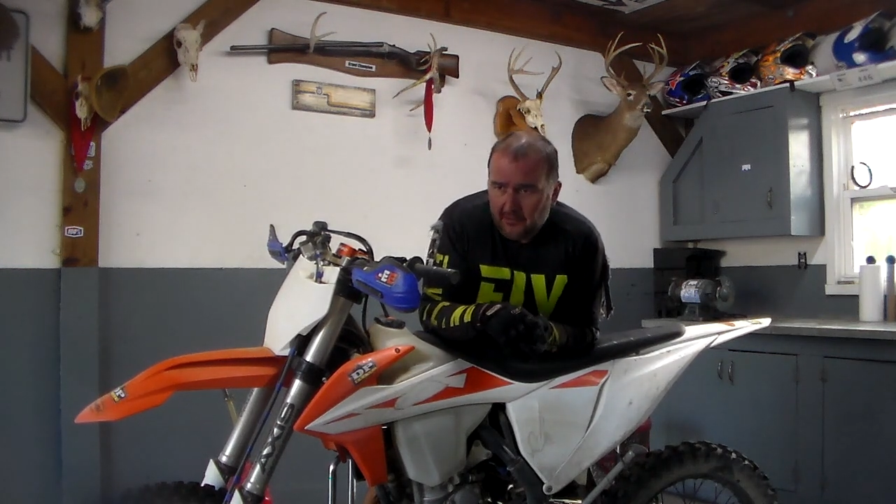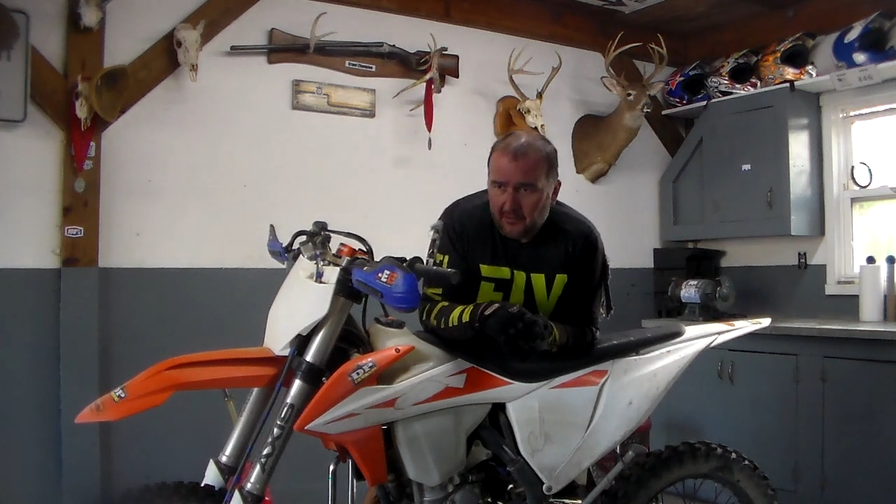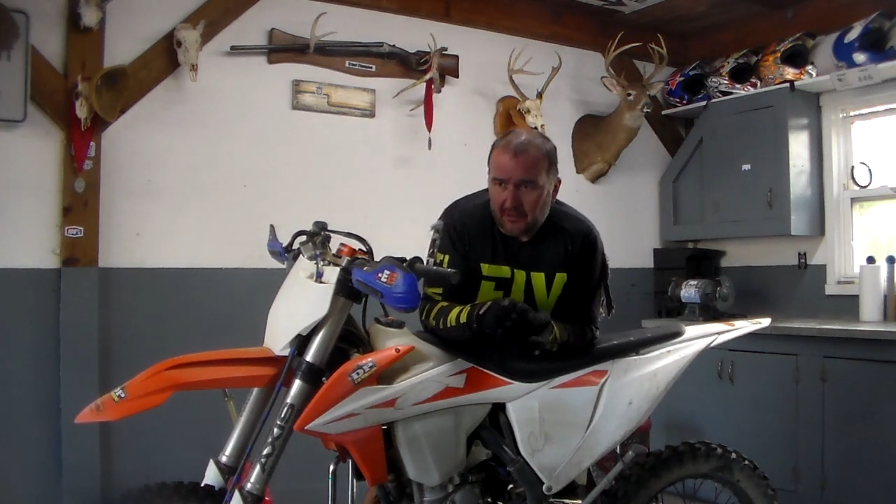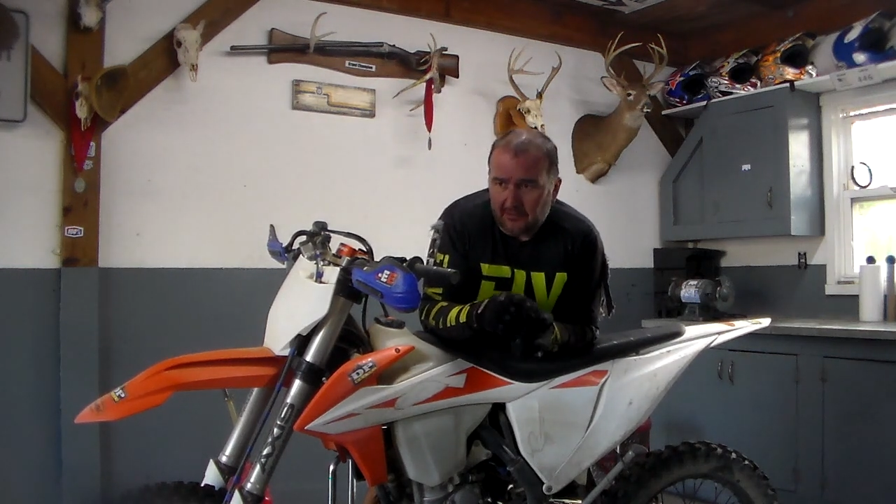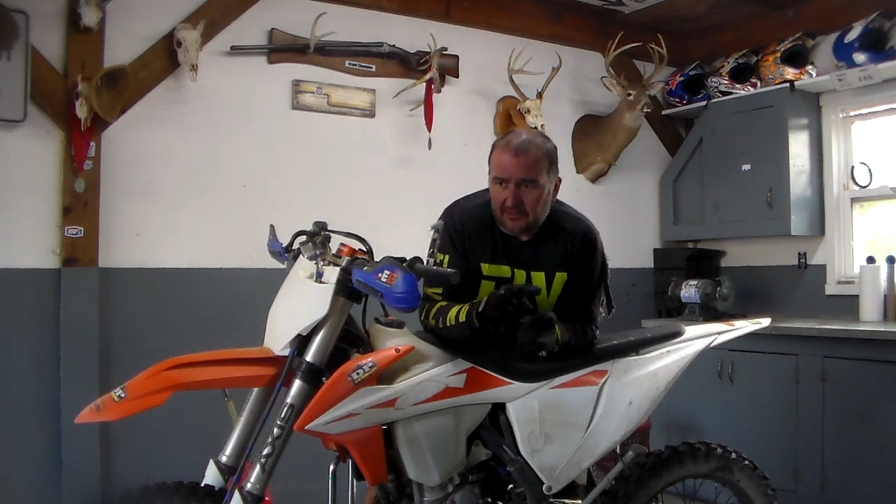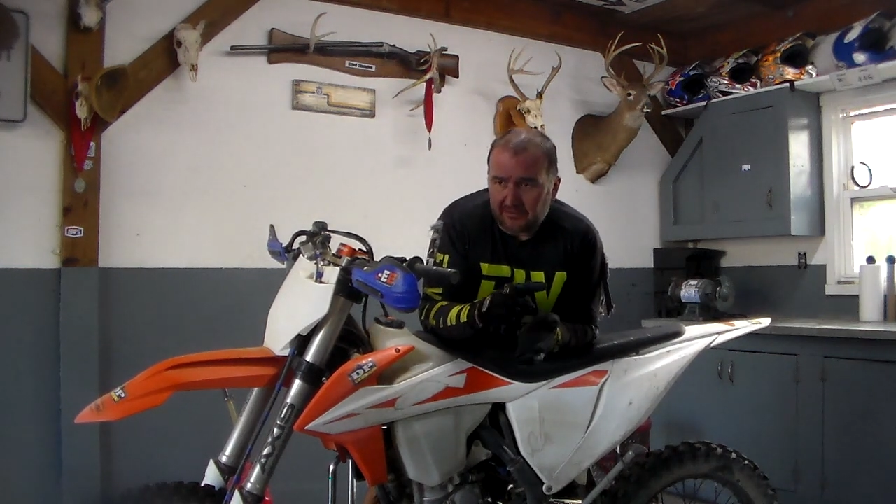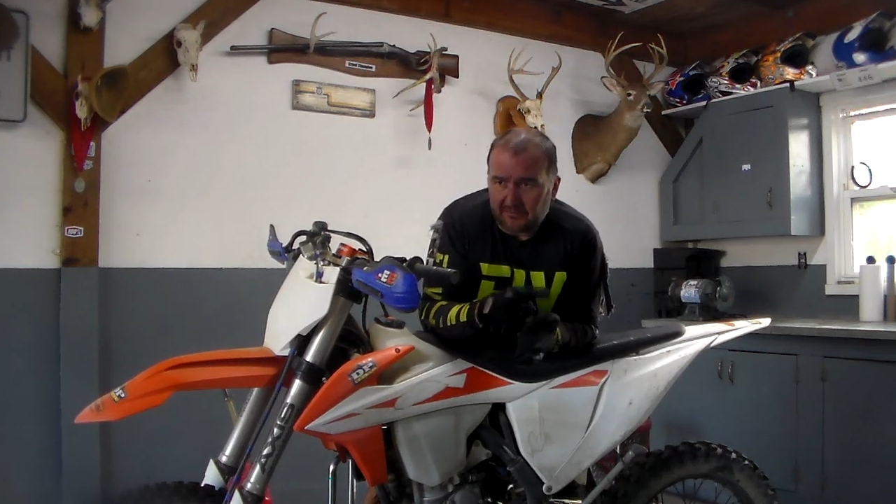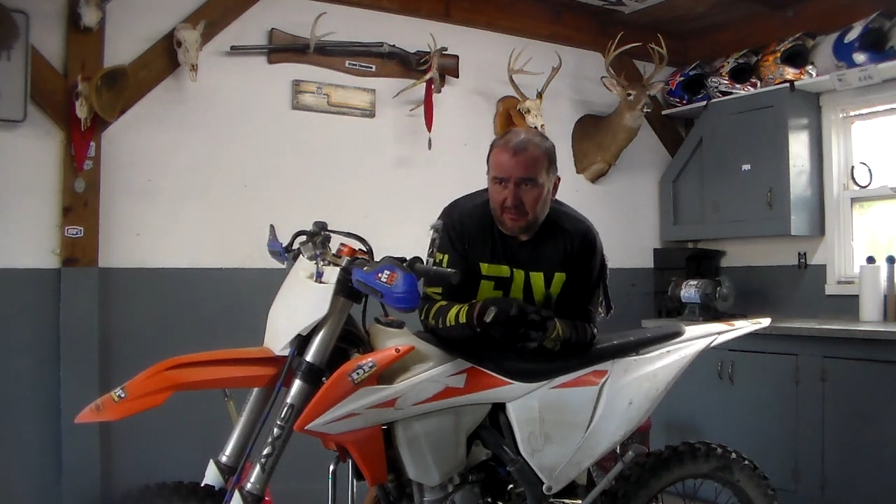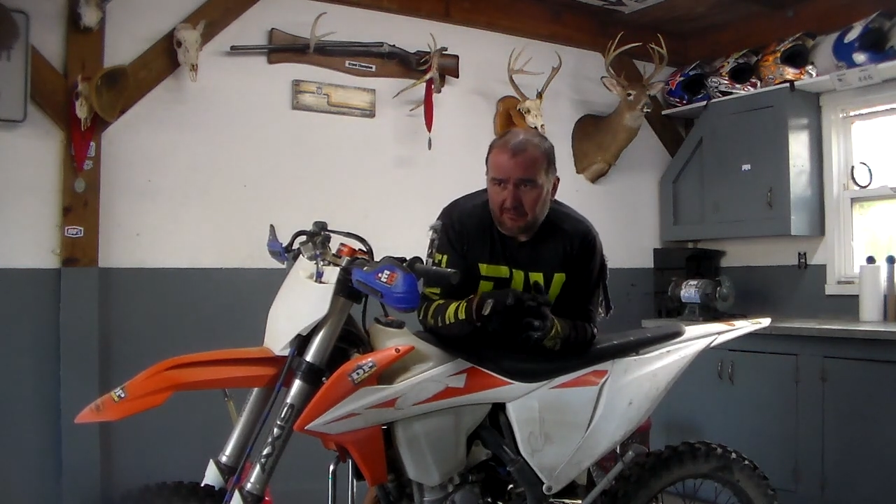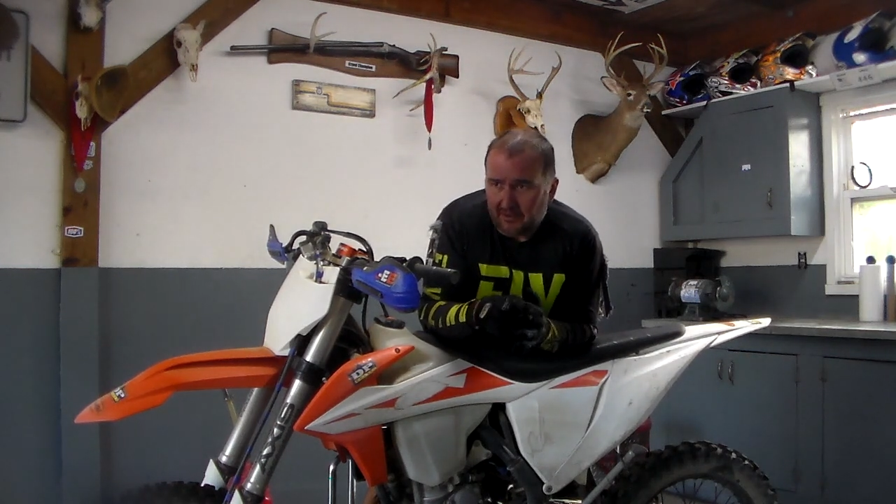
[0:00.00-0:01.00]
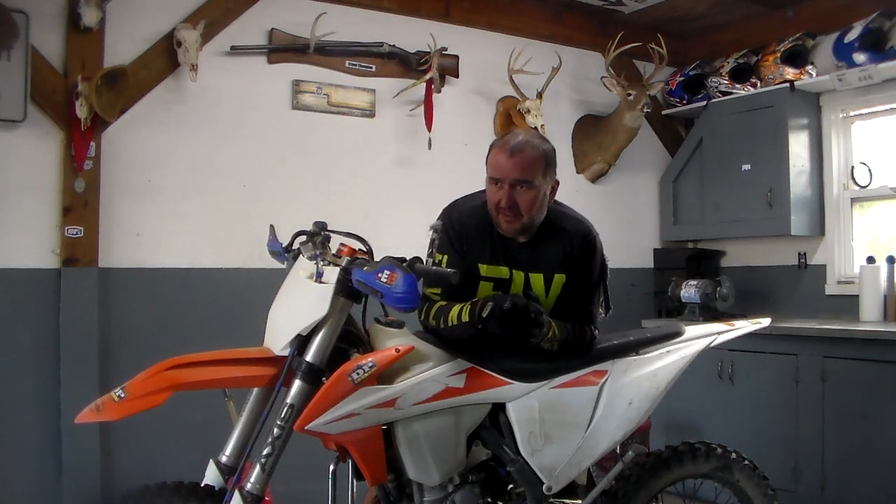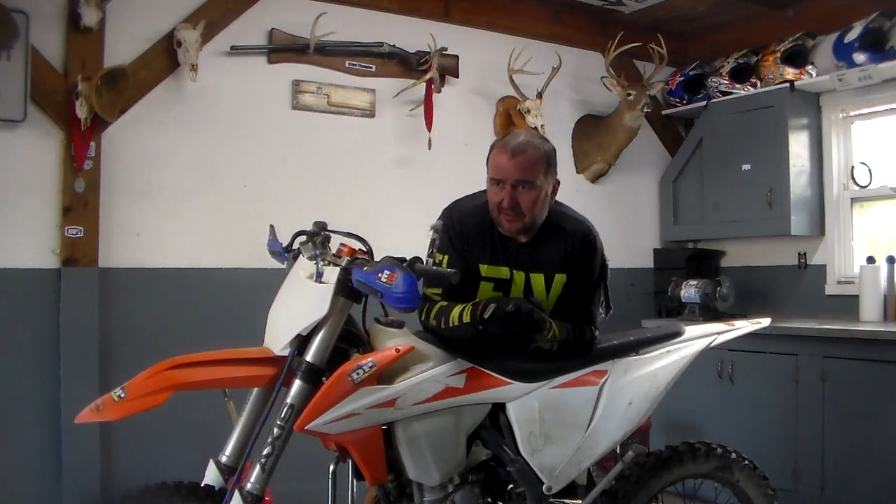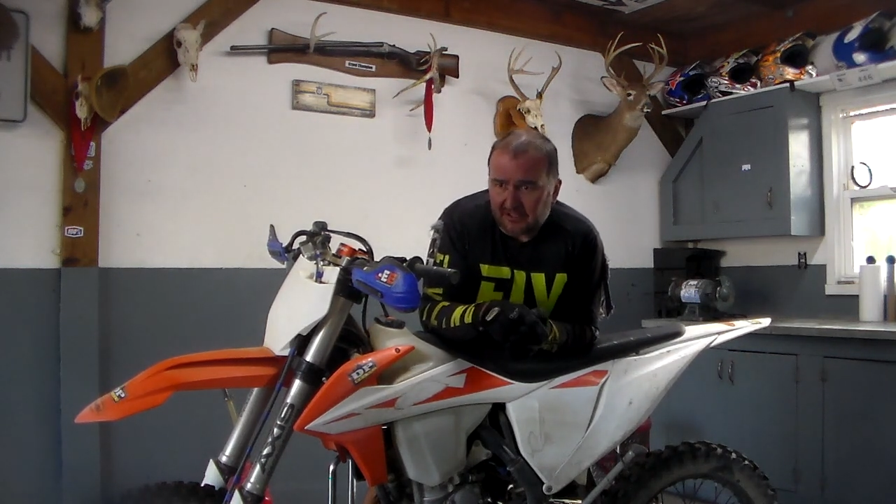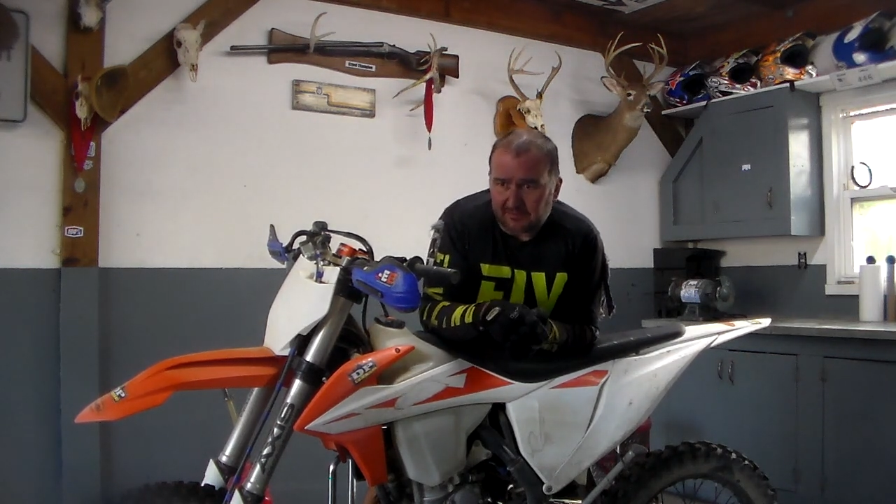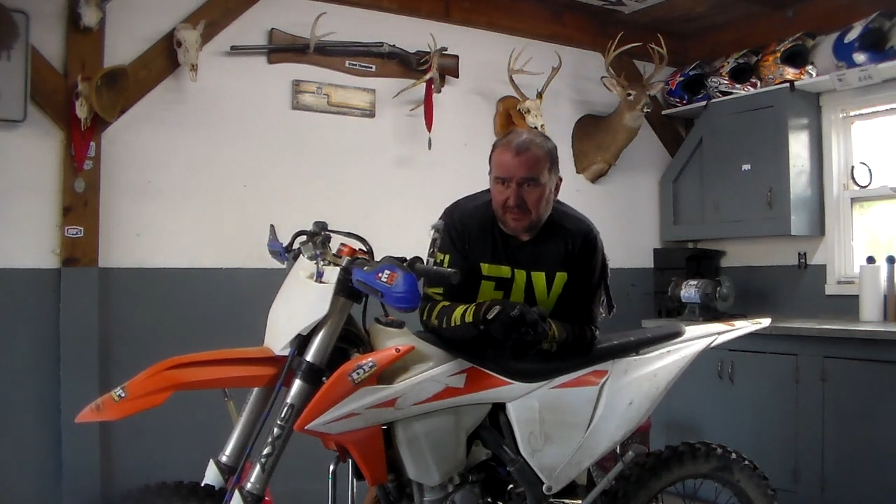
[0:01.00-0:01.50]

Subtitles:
or I don't use the front brake just